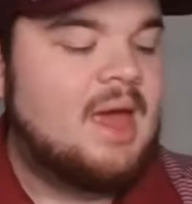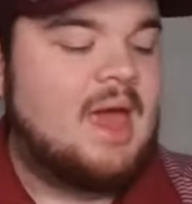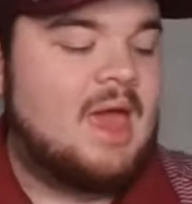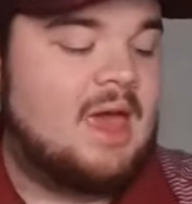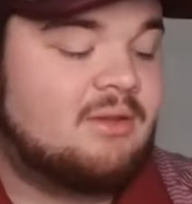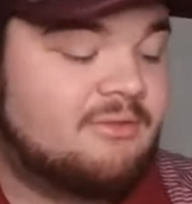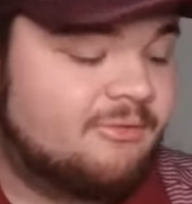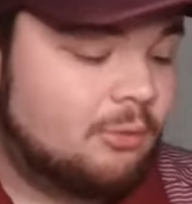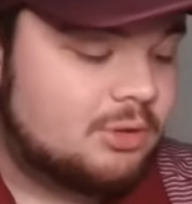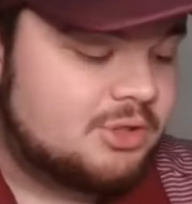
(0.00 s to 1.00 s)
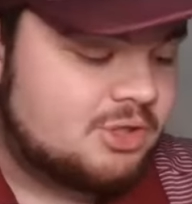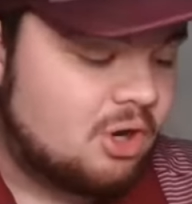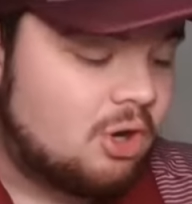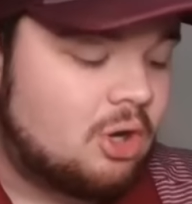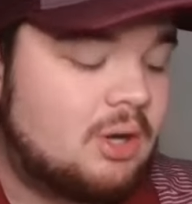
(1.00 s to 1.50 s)
and four
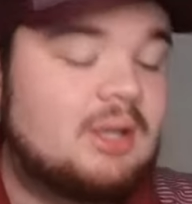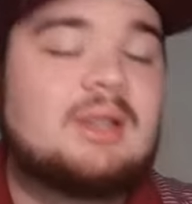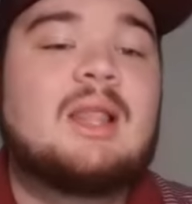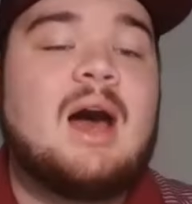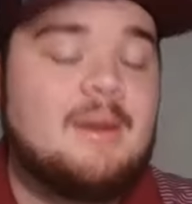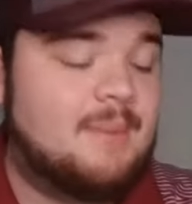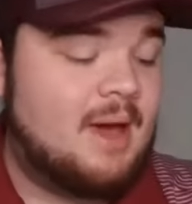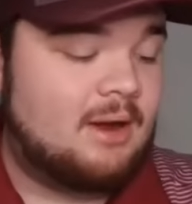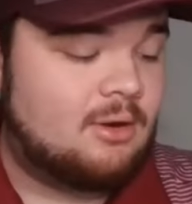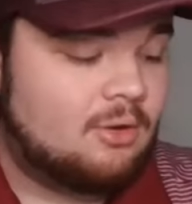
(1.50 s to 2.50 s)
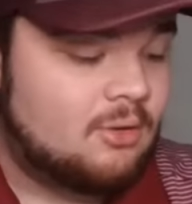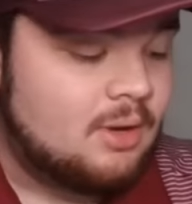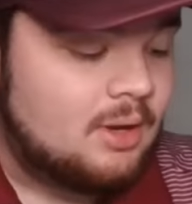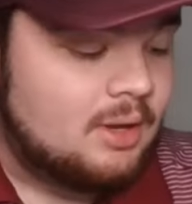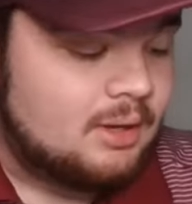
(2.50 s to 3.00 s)
star linebacker,
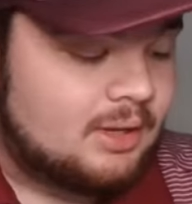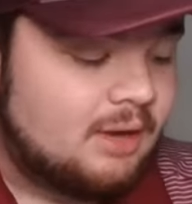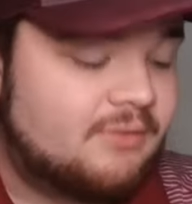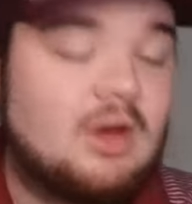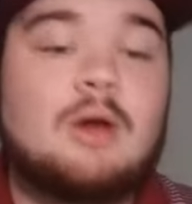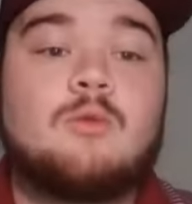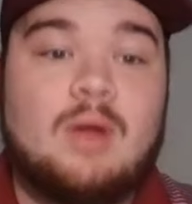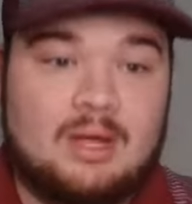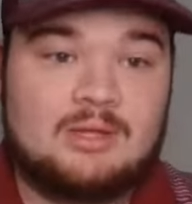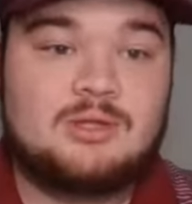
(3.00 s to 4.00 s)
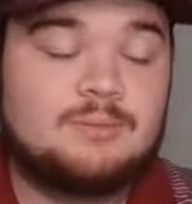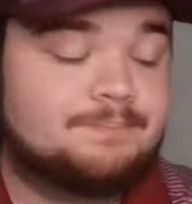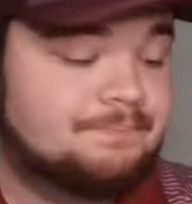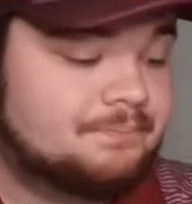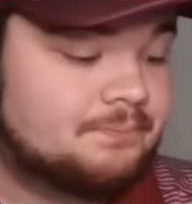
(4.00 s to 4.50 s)
Kelvion Riggins.
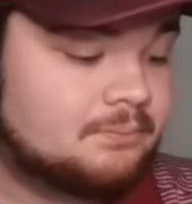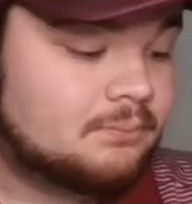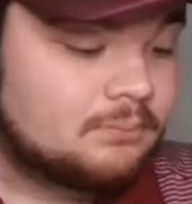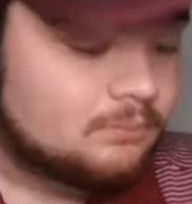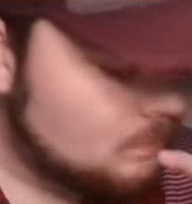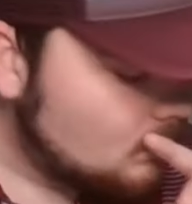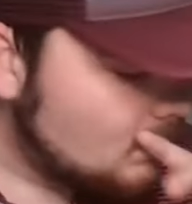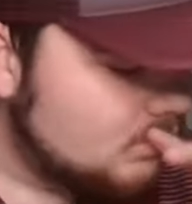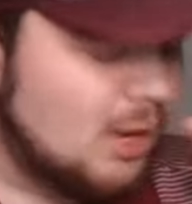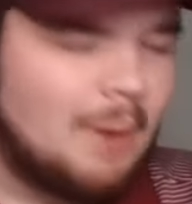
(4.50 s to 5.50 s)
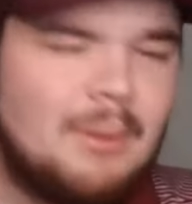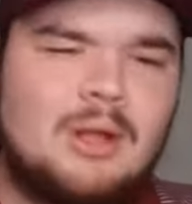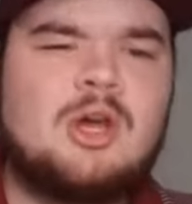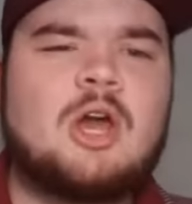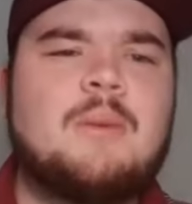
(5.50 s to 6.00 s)
So I want to
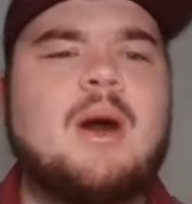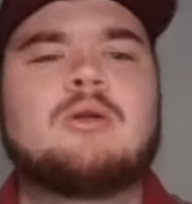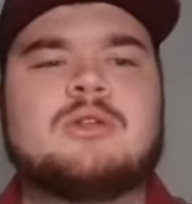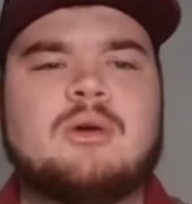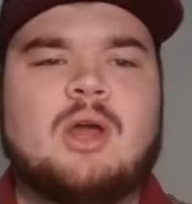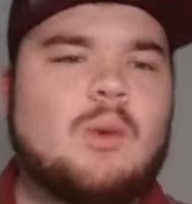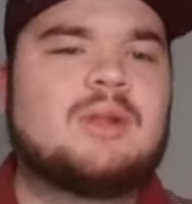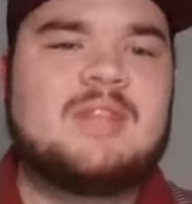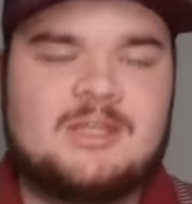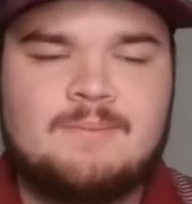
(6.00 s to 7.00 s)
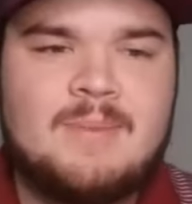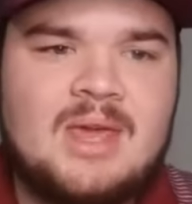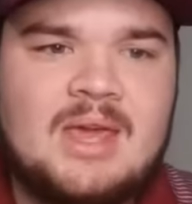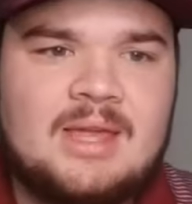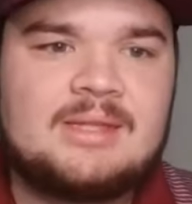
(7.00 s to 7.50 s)
talk about, you know, kind of what this
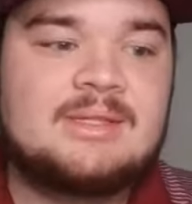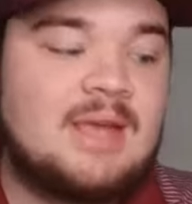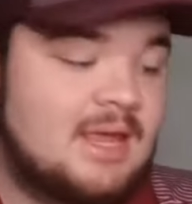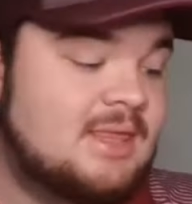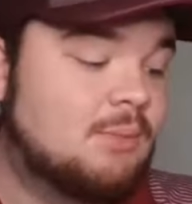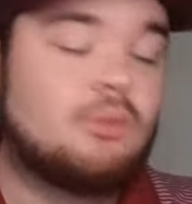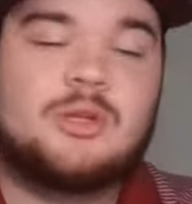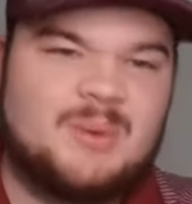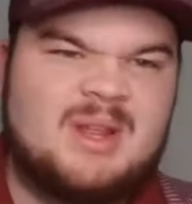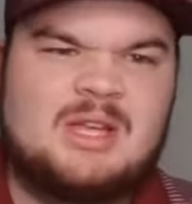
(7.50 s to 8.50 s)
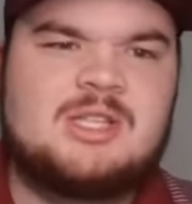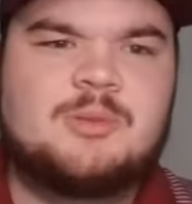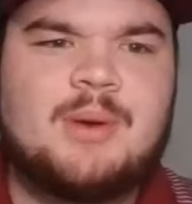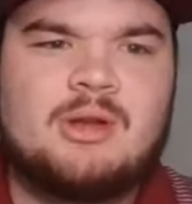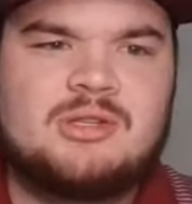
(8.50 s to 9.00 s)
means, and then we'll talk about each of these
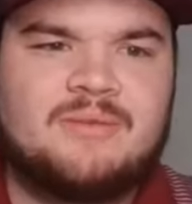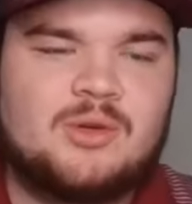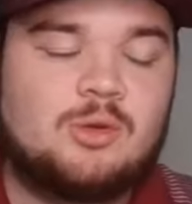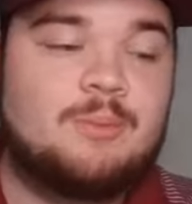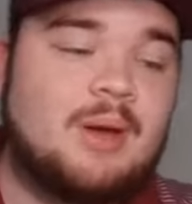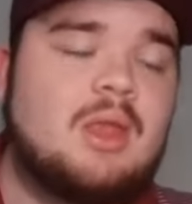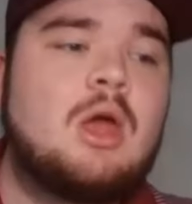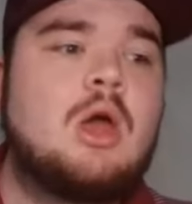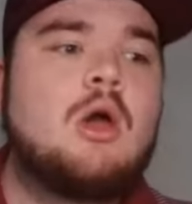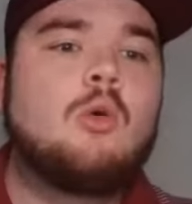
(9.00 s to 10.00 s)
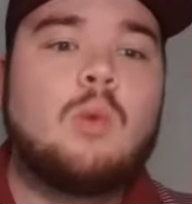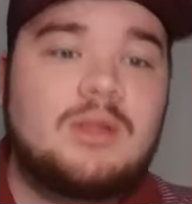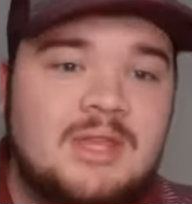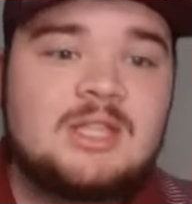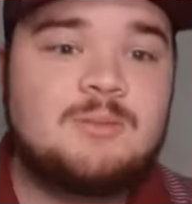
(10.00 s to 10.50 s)
players individually. But
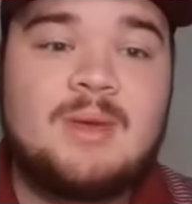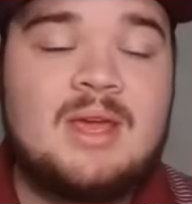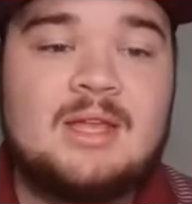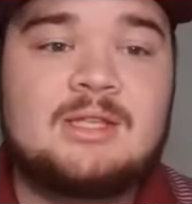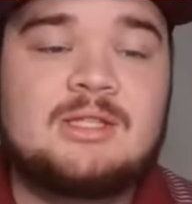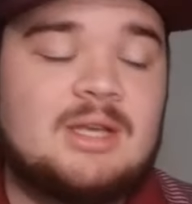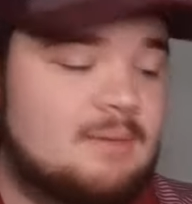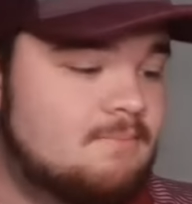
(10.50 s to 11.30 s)
what this means,